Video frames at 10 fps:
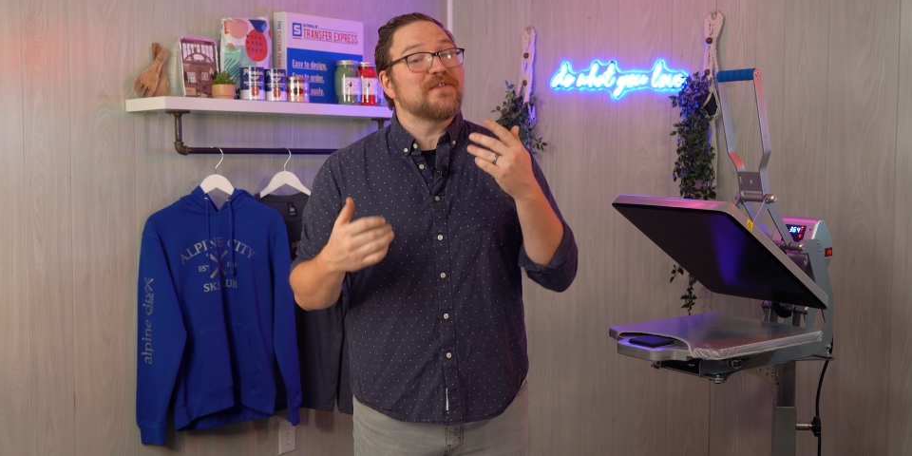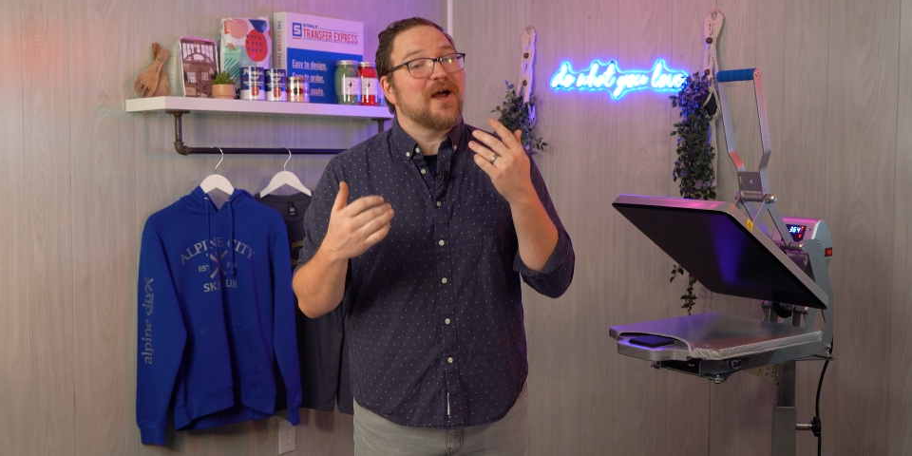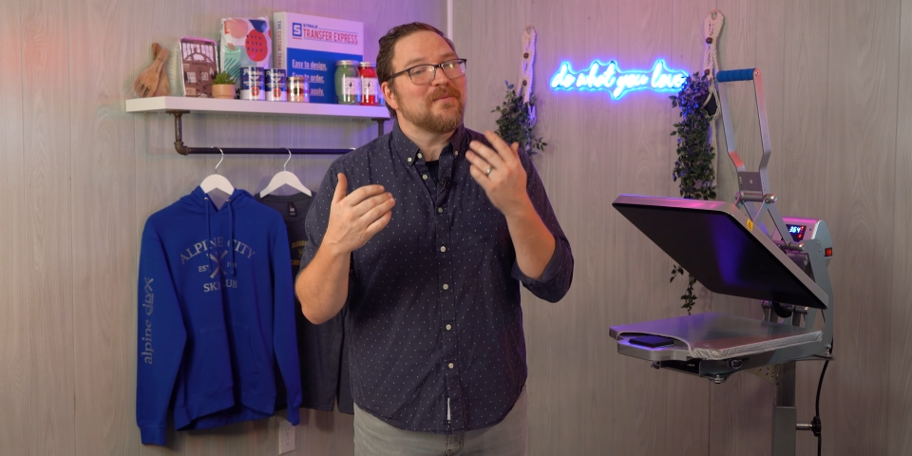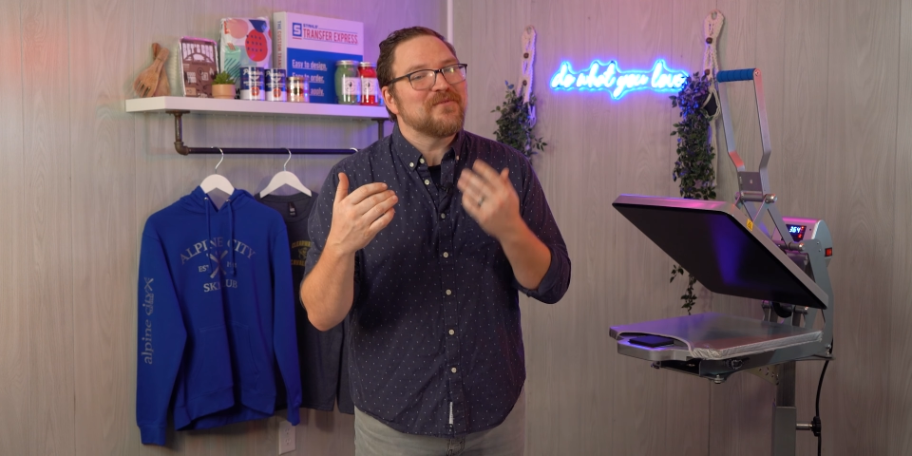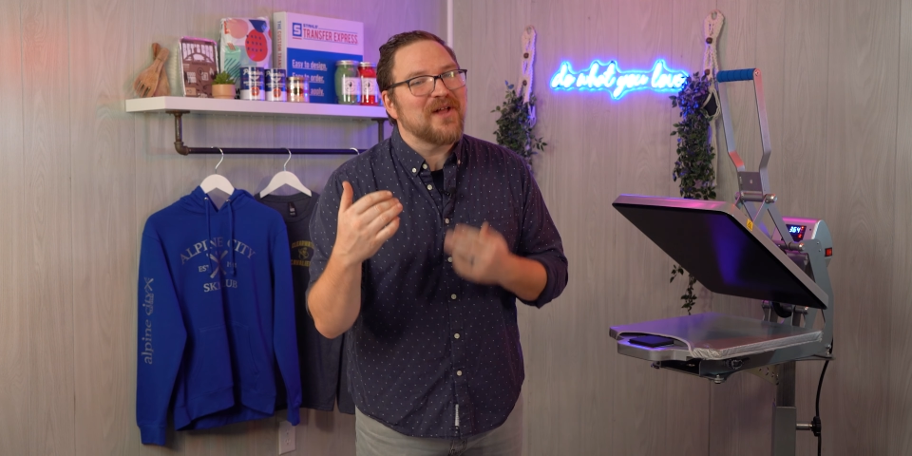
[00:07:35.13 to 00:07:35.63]
the
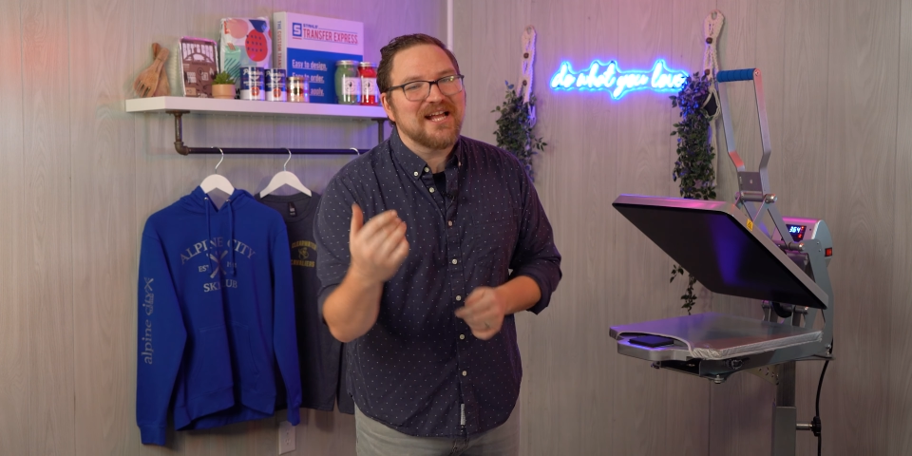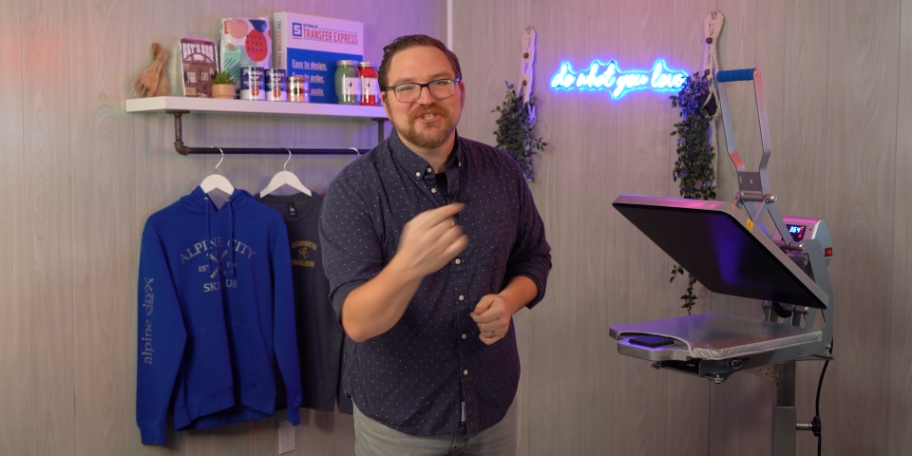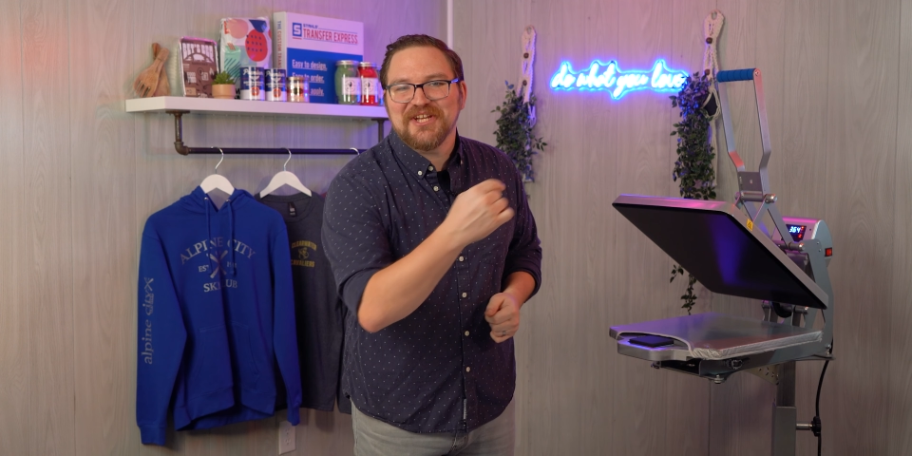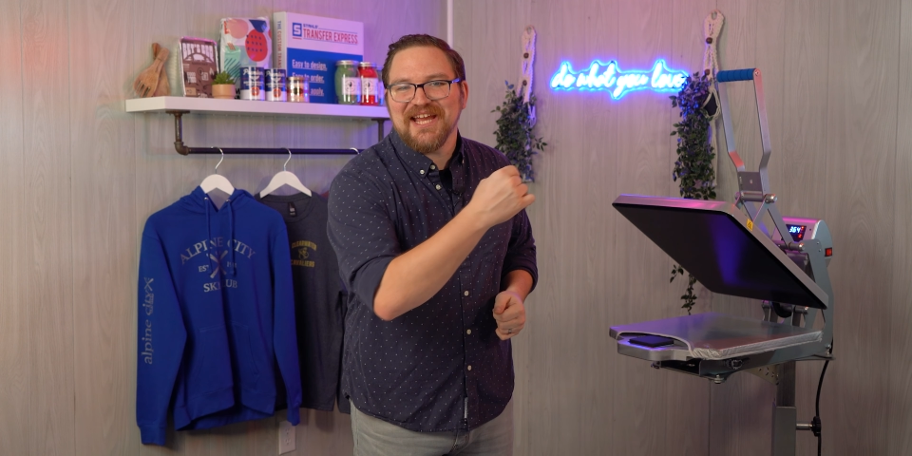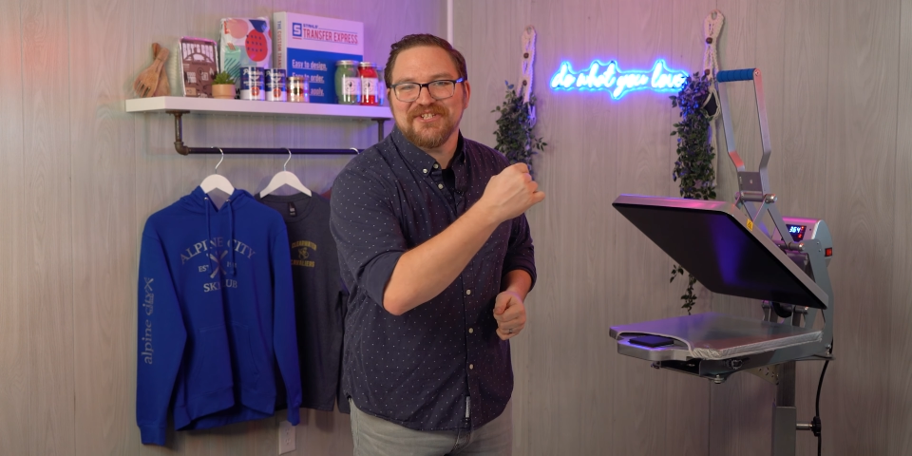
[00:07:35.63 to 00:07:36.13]
helpful
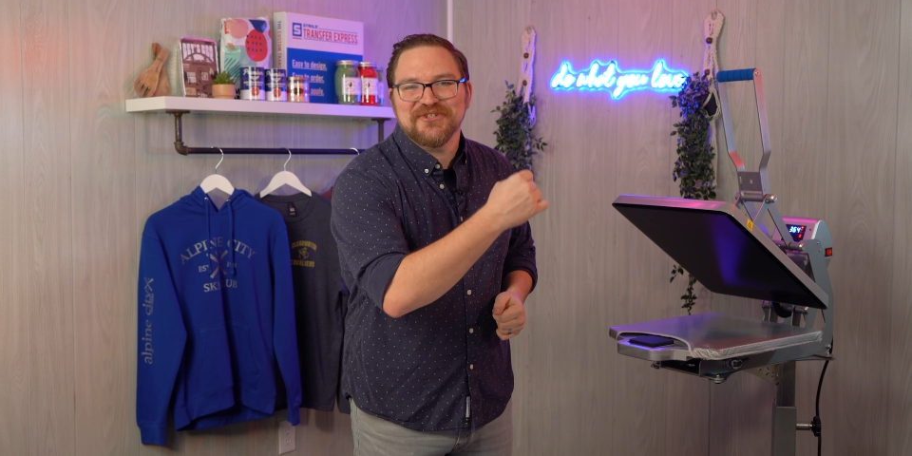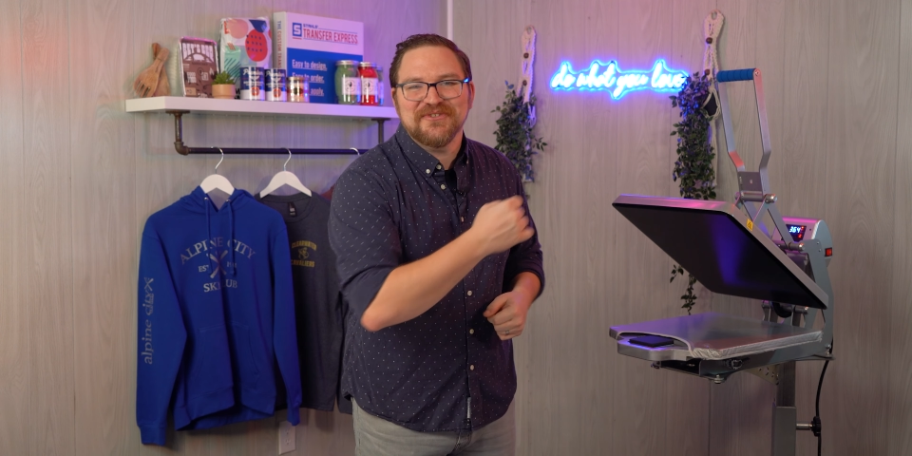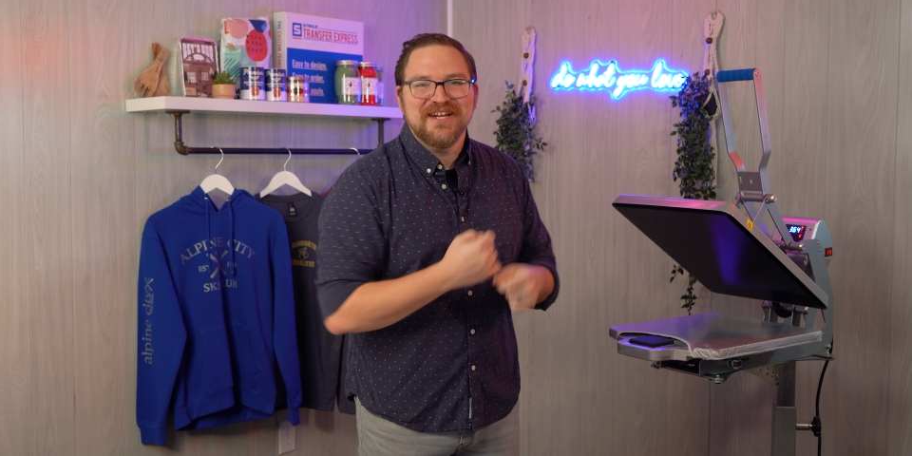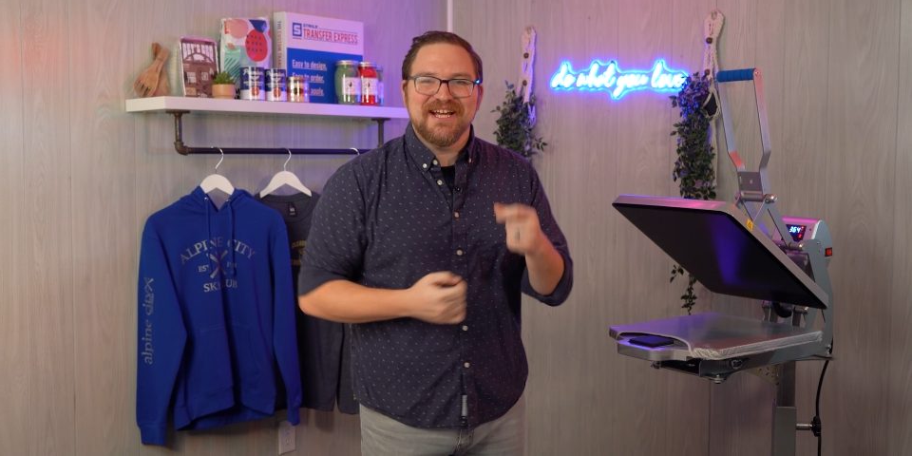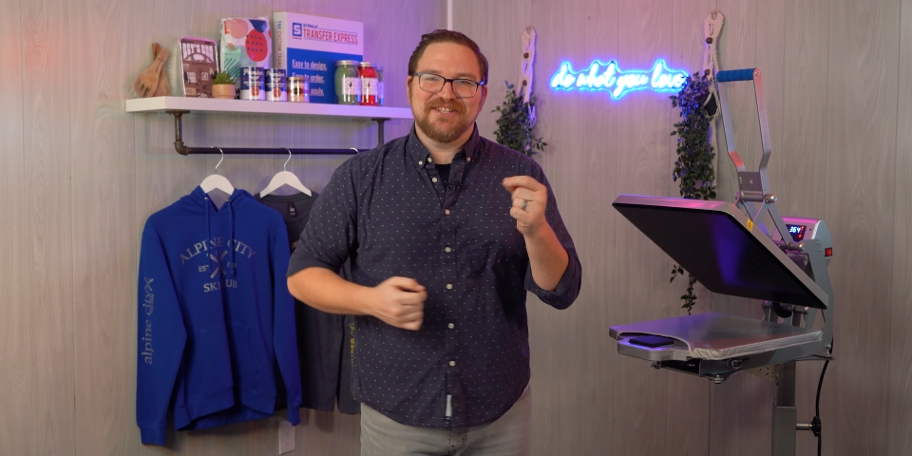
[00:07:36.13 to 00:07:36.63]
educational,